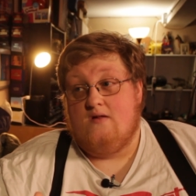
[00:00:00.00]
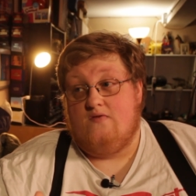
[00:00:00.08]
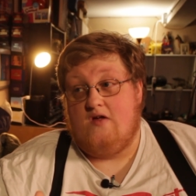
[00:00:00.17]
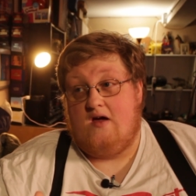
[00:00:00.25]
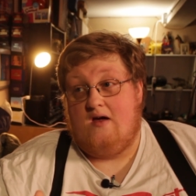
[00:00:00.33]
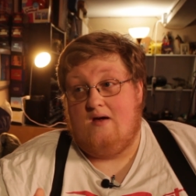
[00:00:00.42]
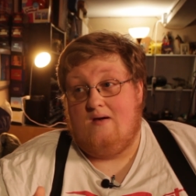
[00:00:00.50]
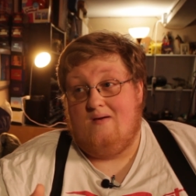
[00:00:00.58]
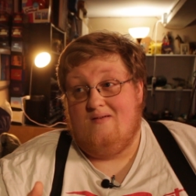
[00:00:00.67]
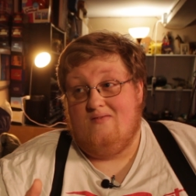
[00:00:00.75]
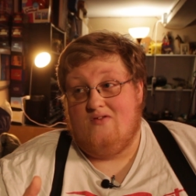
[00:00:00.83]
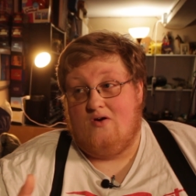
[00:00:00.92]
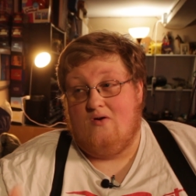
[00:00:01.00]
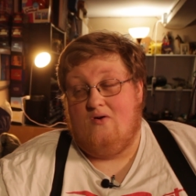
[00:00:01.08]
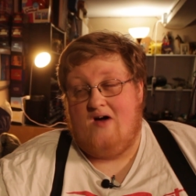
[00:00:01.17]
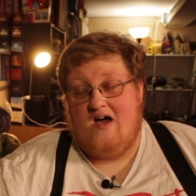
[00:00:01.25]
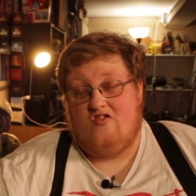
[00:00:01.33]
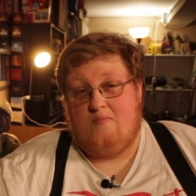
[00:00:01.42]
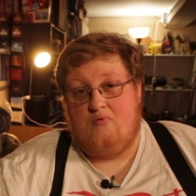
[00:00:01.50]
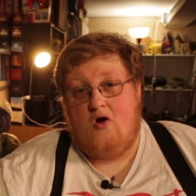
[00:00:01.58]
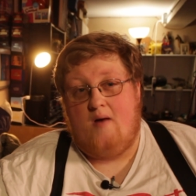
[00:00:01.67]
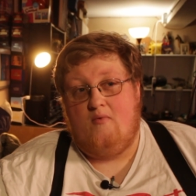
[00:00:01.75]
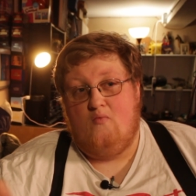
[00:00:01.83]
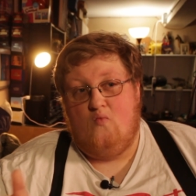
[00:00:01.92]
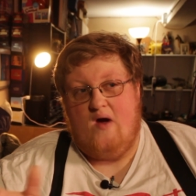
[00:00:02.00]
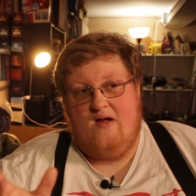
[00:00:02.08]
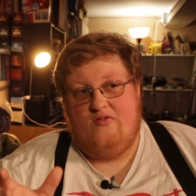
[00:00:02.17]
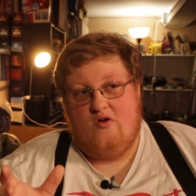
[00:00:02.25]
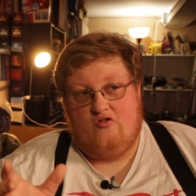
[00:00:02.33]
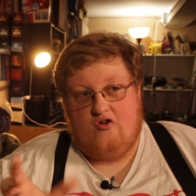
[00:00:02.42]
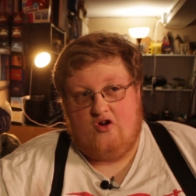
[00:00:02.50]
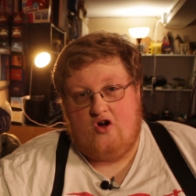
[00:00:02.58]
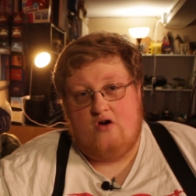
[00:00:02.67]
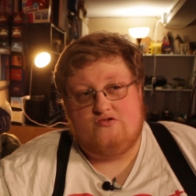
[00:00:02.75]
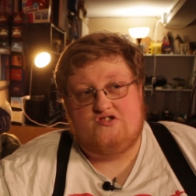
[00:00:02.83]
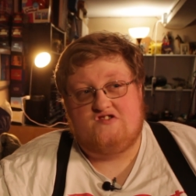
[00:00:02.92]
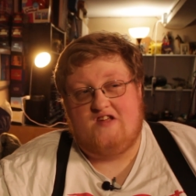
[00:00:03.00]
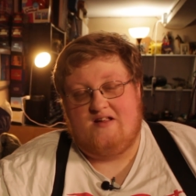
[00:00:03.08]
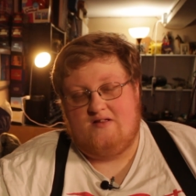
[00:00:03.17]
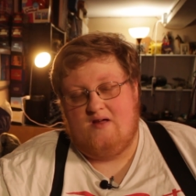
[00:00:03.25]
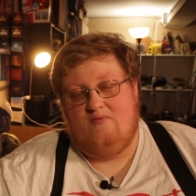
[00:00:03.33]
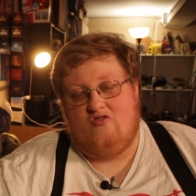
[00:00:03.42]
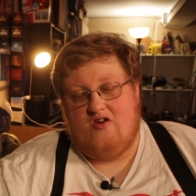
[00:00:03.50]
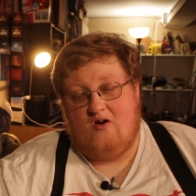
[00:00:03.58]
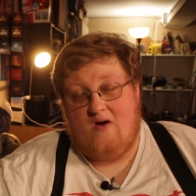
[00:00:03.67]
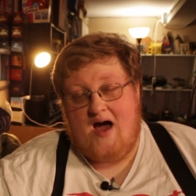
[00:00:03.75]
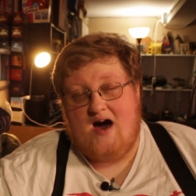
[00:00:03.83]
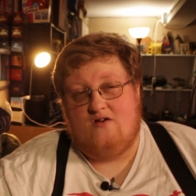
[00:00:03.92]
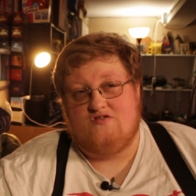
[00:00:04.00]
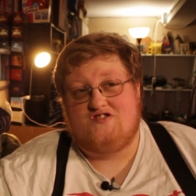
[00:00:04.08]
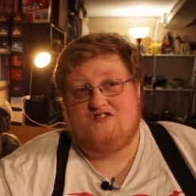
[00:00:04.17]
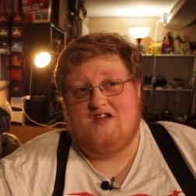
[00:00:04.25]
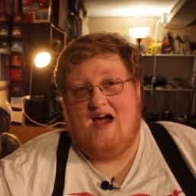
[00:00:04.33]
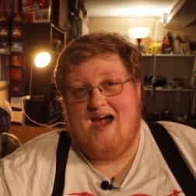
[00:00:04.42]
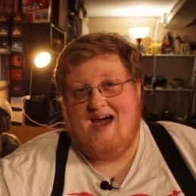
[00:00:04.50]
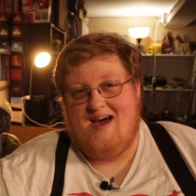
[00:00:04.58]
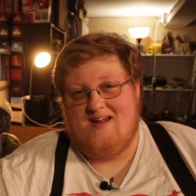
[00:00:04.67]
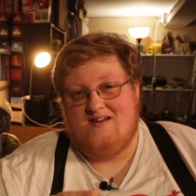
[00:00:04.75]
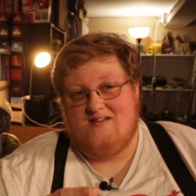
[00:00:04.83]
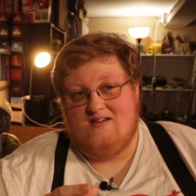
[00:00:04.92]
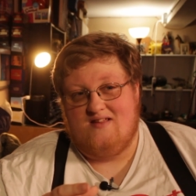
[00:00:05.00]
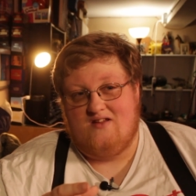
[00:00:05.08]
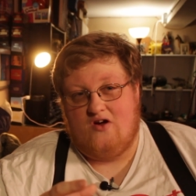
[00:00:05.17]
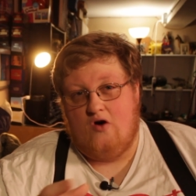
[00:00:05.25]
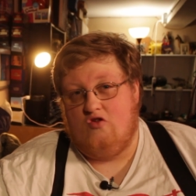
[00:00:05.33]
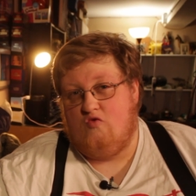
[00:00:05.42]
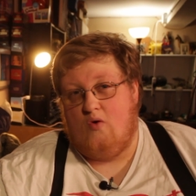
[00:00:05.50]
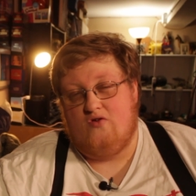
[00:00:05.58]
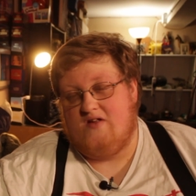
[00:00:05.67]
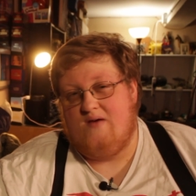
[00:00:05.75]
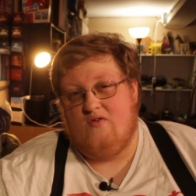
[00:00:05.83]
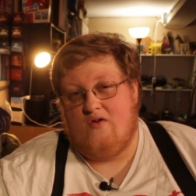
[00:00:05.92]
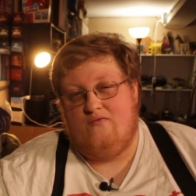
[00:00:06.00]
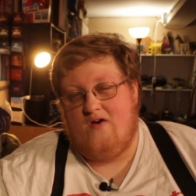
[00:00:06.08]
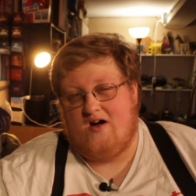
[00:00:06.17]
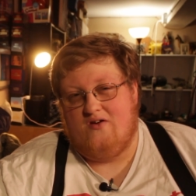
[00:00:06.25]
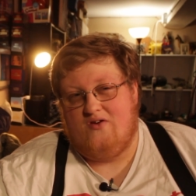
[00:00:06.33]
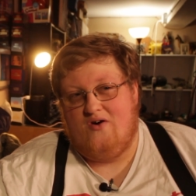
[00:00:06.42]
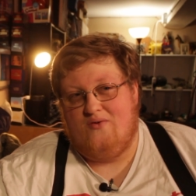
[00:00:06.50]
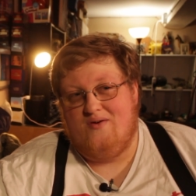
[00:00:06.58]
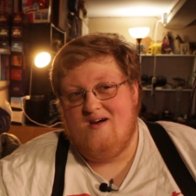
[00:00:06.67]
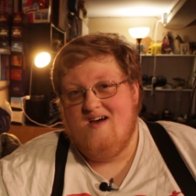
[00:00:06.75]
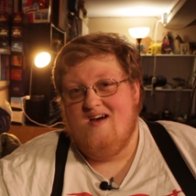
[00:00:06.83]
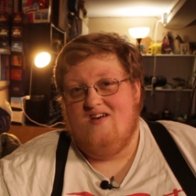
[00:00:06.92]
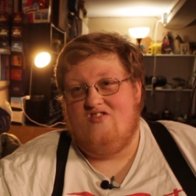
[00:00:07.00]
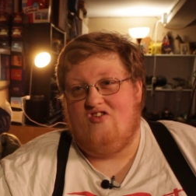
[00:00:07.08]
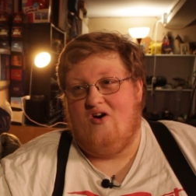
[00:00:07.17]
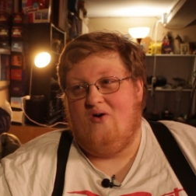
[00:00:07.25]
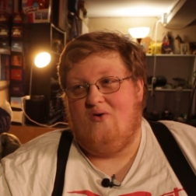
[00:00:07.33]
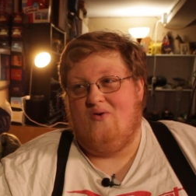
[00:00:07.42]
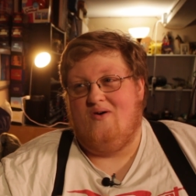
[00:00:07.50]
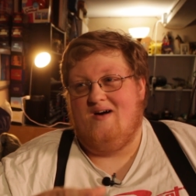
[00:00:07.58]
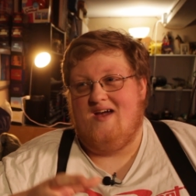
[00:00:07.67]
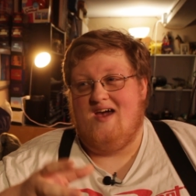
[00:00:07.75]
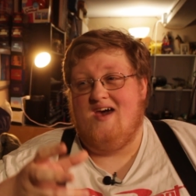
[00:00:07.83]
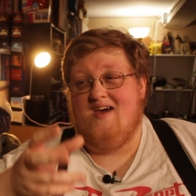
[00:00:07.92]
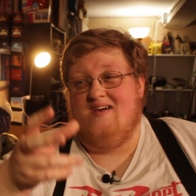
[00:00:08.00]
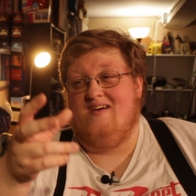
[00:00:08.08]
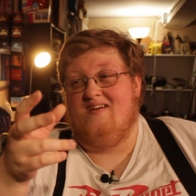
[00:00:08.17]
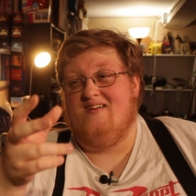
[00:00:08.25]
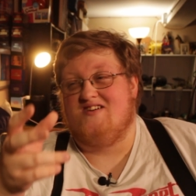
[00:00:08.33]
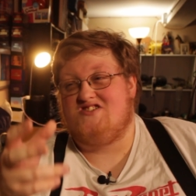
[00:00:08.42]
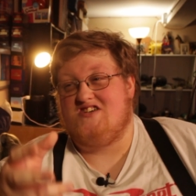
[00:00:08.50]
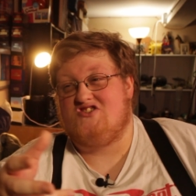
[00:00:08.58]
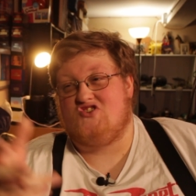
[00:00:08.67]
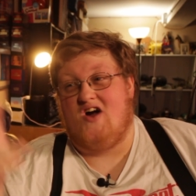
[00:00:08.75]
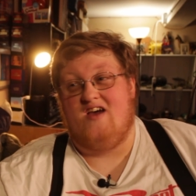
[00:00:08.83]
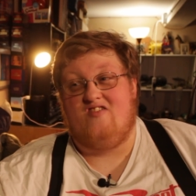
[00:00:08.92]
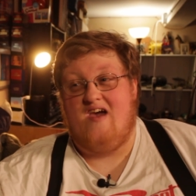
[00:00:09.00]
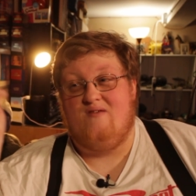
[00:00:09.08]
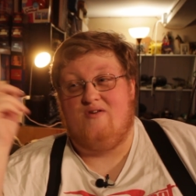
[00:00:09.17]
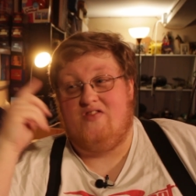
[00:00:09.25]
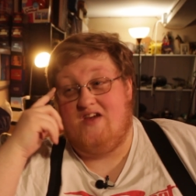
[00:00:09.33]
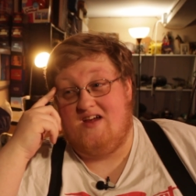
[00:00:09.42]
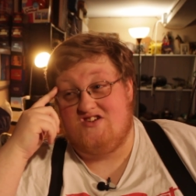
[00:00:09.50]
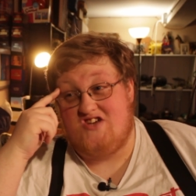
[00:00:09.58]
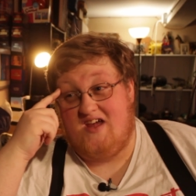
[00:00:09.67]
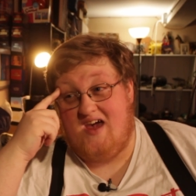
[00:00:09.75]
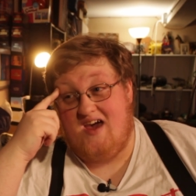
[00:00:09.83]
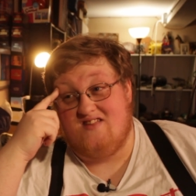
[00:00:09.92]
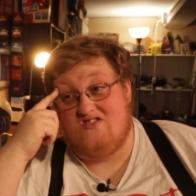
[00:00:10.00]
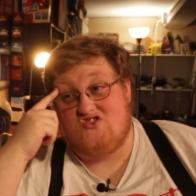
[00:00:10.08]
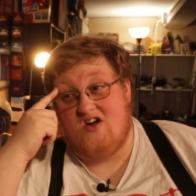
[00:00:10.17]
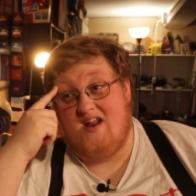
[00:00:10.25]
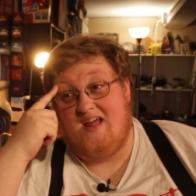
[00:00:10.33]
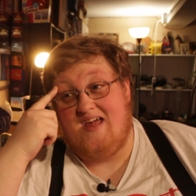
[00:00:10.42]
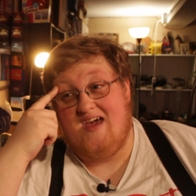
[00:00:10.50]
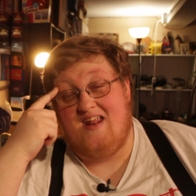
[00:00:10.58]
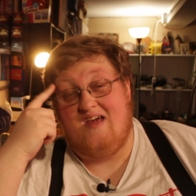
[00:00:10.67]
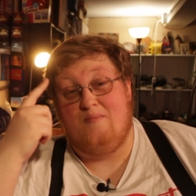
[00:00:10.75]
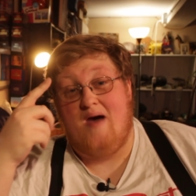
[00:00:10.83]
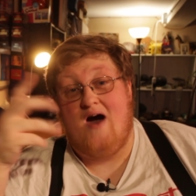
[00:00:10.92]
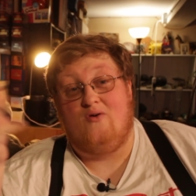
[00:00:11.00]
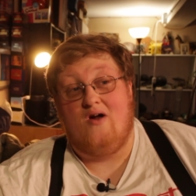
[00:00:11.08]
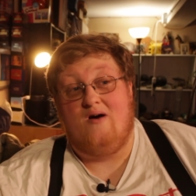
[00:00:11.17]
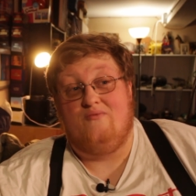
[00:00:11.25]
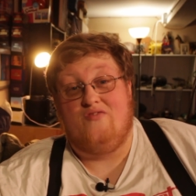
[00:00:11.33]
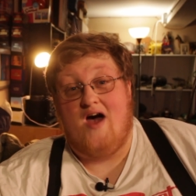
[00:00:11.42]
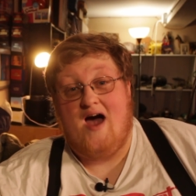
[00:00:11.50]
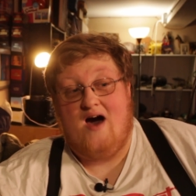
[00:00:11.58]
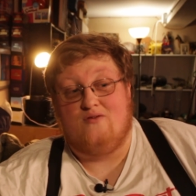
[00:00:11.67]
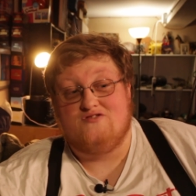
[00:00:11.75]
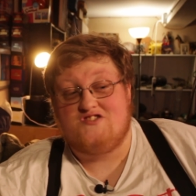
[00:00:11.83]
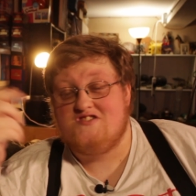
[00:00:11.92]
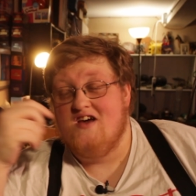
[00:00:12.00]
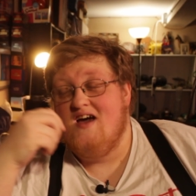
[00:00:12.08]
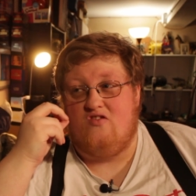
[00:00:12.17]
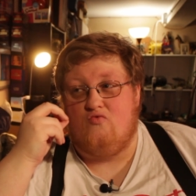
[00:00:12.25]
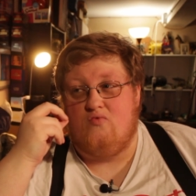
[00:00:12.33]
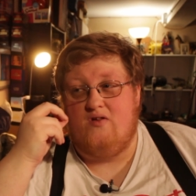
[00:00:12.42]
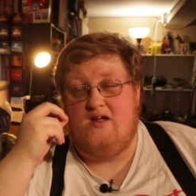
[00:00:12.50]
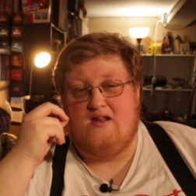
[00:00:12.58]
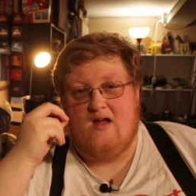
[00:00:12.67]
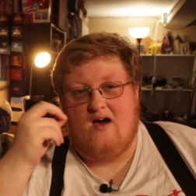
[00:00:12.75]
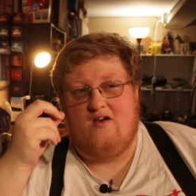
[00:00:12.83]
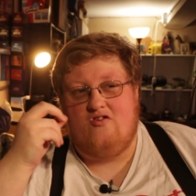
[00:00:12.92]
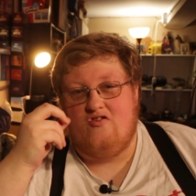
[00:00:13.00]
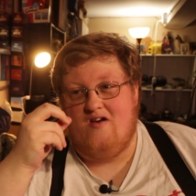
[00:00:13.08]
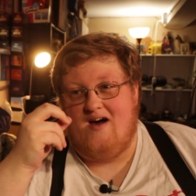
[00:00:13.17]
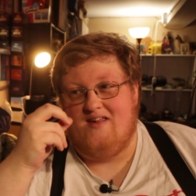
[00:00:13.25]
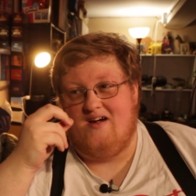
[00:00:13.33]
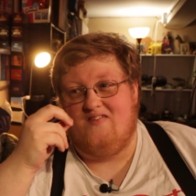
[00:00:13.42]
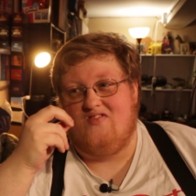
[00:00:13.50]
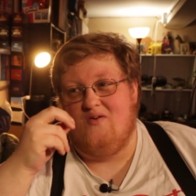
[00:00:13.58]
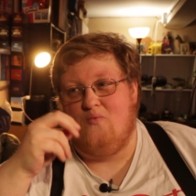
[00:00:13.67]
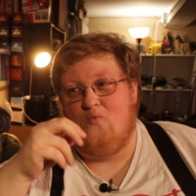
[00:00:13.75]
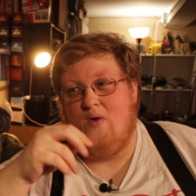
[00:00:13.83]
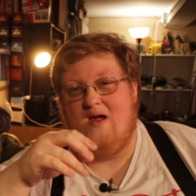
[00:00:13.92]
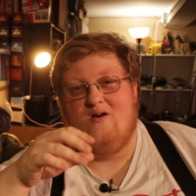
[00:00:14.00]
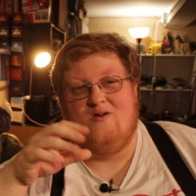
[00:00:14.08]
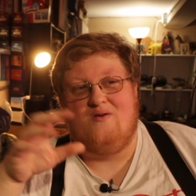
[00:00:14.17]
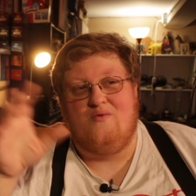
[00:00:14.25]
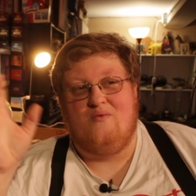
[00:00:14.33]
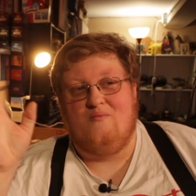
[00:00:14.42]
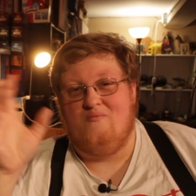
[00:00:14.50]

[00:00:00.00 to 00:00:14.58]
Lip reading: the girl has a problem where there's a ghost that lives in her house and the ghost won't leave her the fuck alone. So she tries everything she can to try to get him out of the house. It's really nice. I like the weird